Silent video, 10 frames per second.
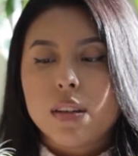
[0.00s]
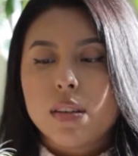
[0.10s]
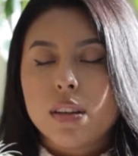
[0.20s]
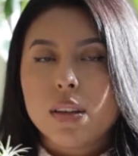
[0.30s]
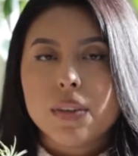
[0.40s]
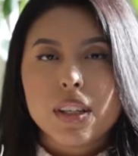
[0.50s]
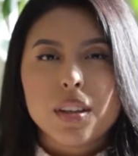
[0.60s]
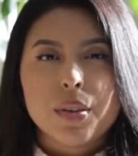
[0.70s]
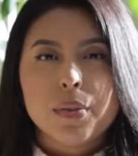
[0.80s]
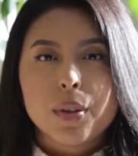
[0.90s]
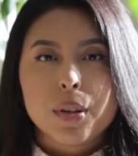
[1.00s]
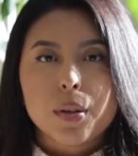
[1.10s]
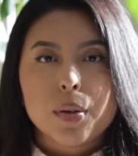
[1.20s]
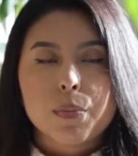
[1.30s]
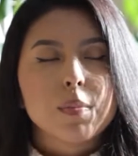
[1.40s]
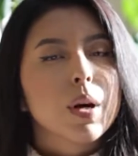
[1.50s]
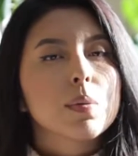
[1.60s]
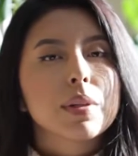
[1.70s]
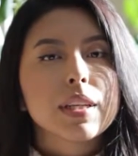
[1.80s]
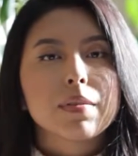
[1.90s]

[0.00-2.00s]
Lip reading: leave it in there for probably like